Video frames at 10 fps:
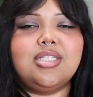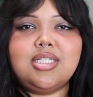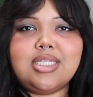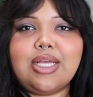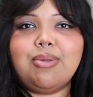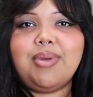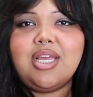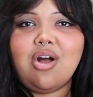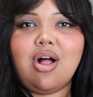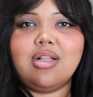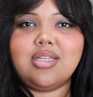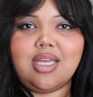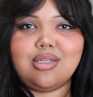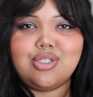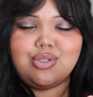still be called
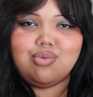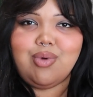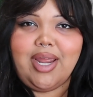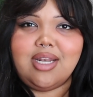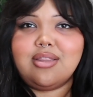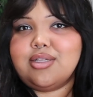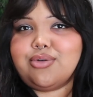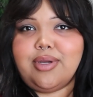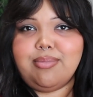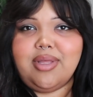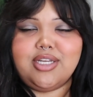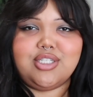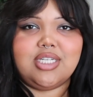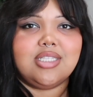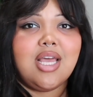in to write the screenplay.
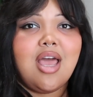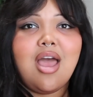She's